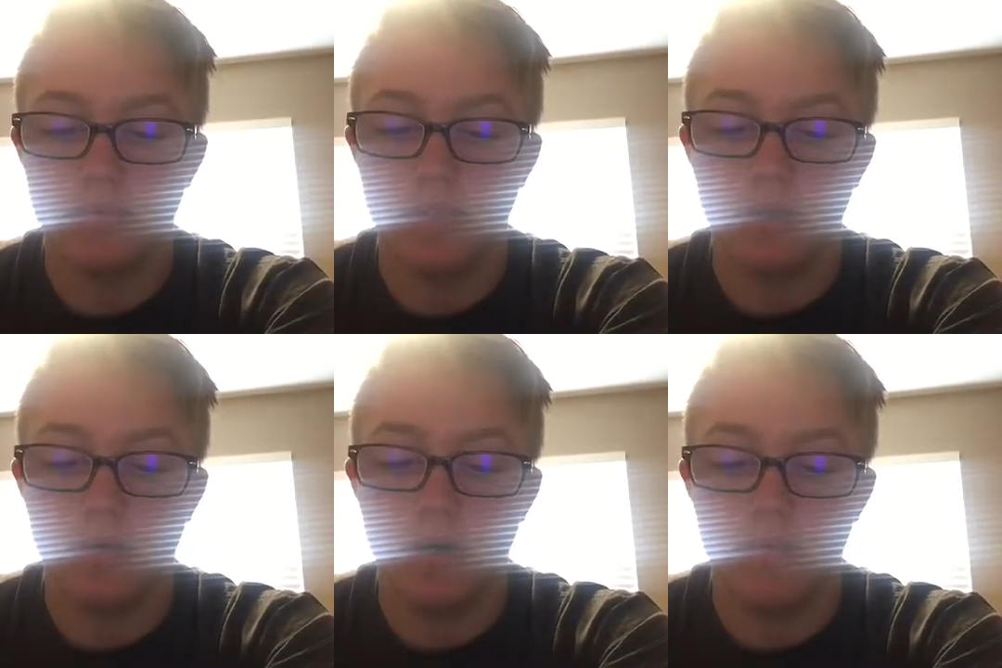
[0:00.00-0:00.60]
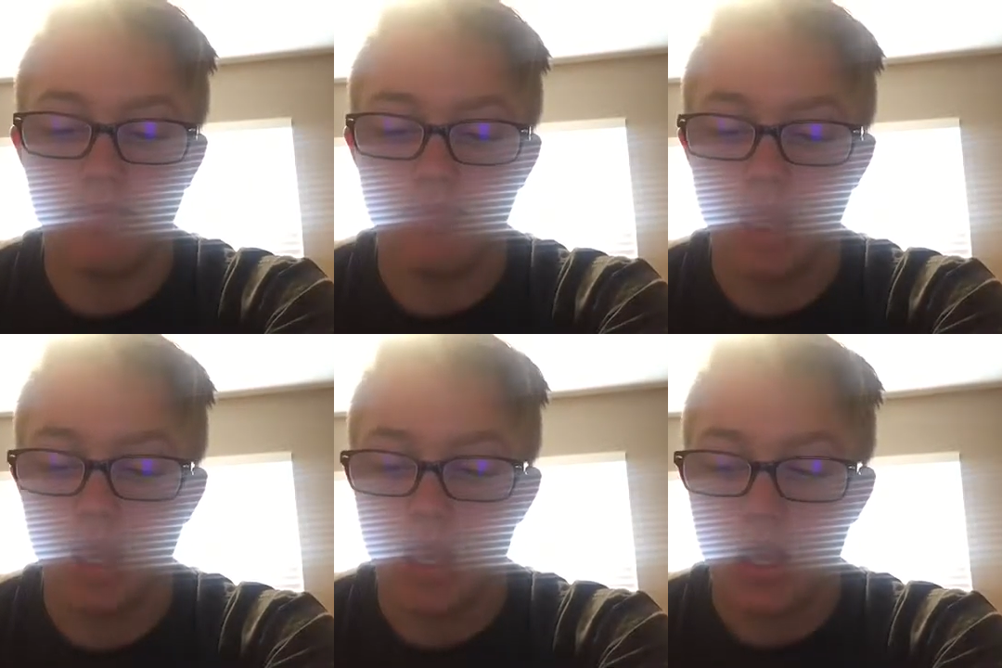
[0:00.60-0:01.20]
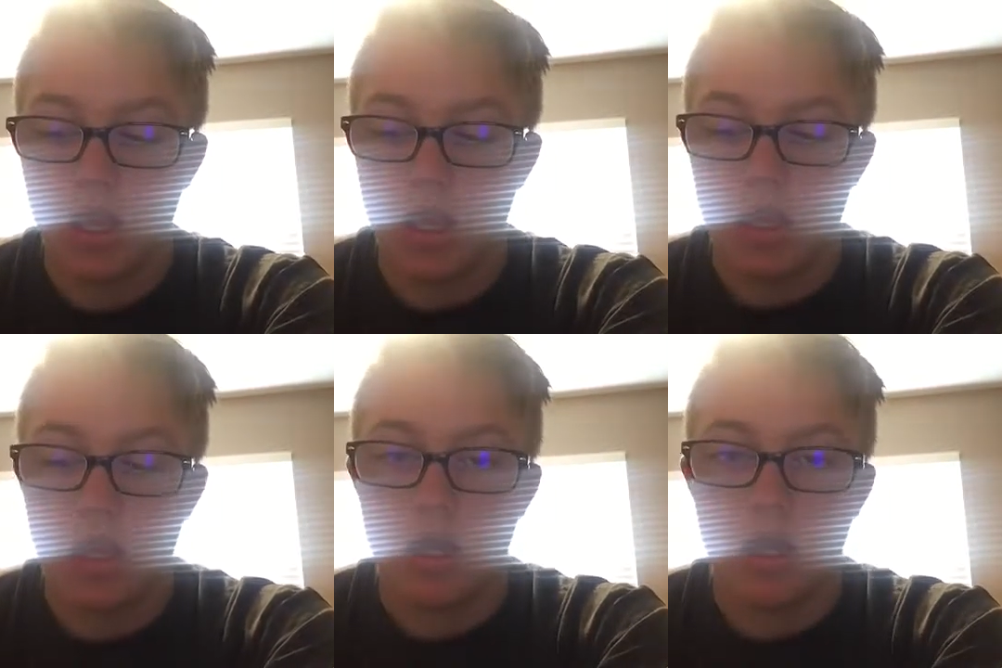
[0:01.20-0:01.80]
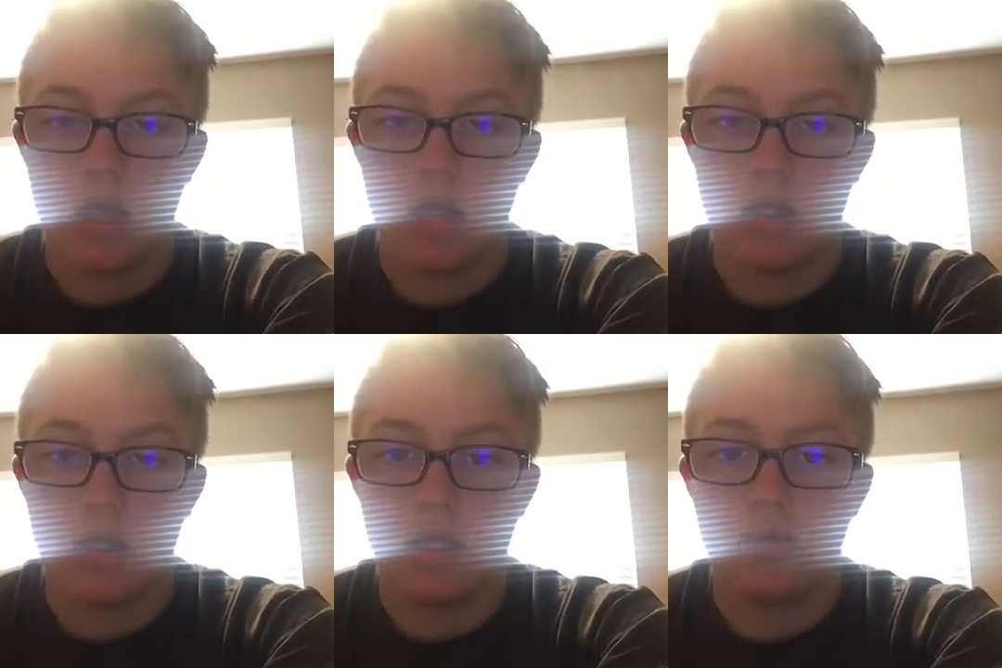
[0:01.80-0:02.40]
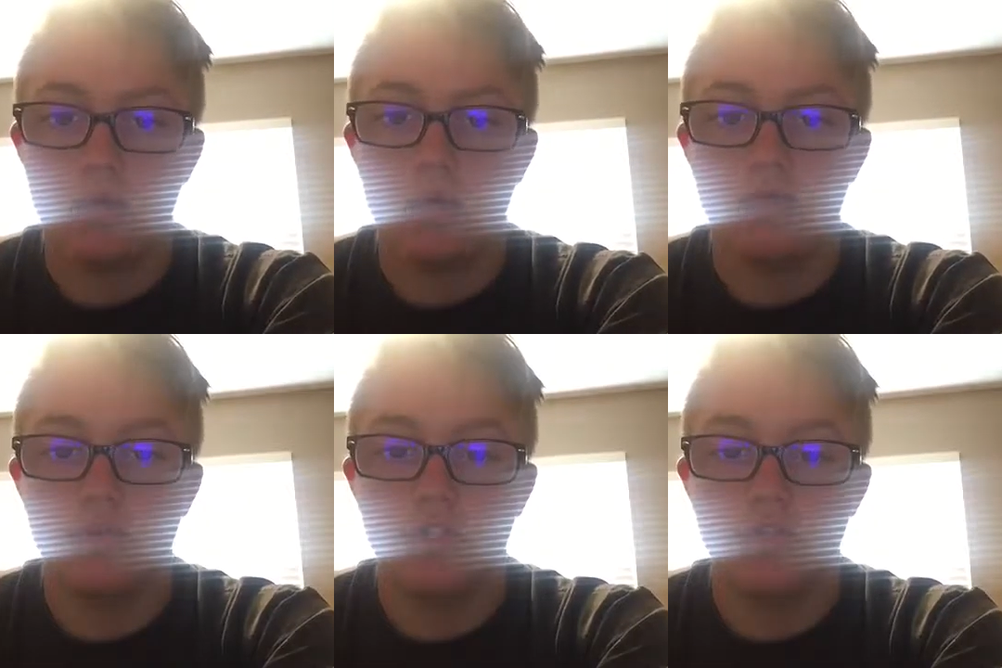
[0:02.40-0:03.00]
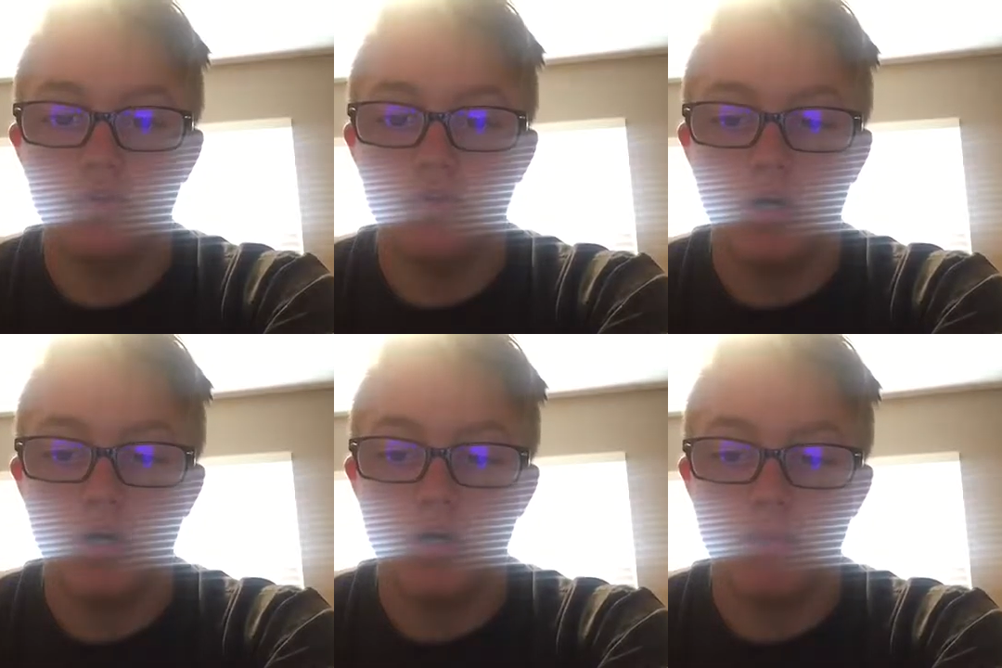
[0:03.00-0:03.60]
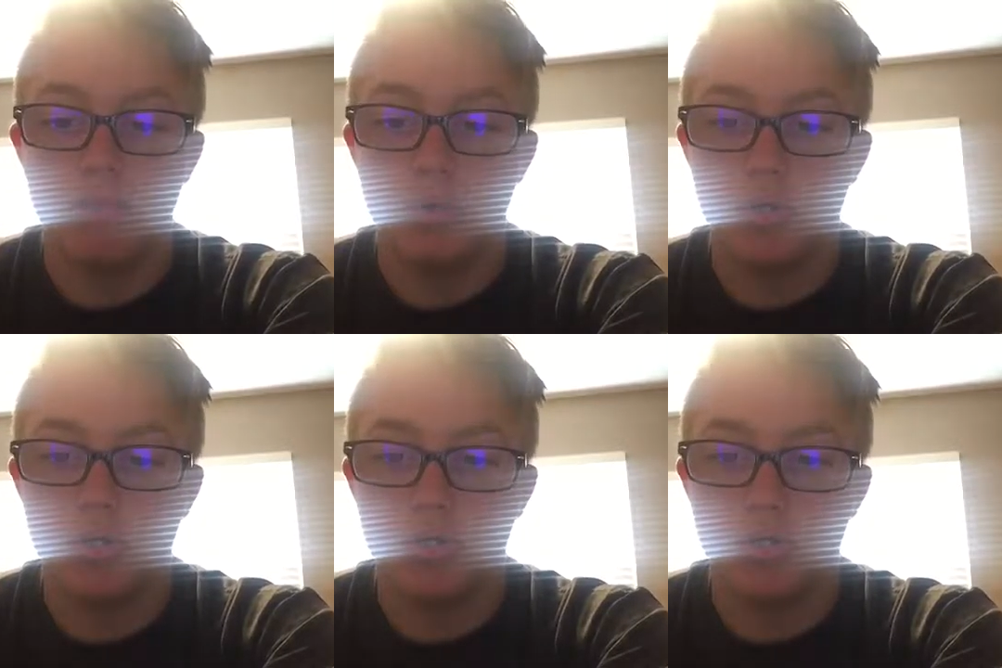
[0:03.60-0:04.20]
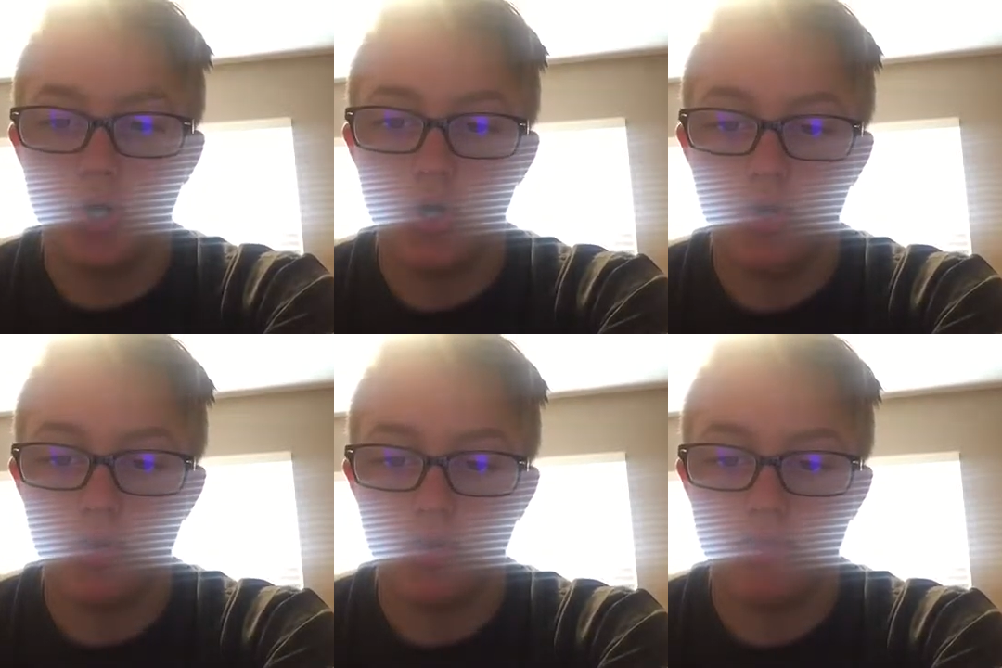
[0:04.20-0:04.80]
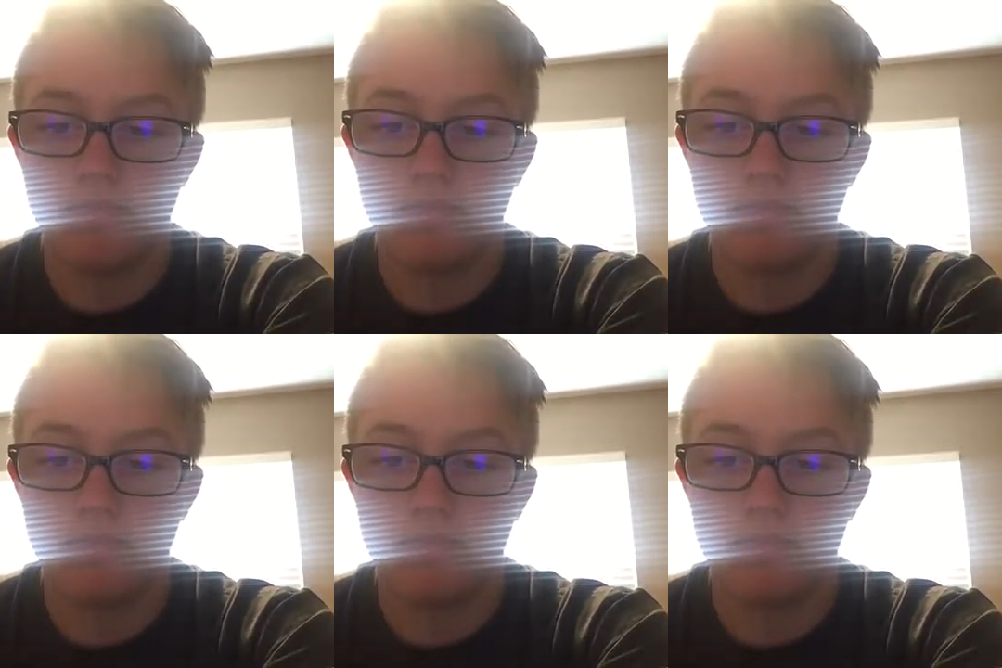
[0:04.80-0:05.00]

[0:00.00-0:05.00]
So then it moves to book 2.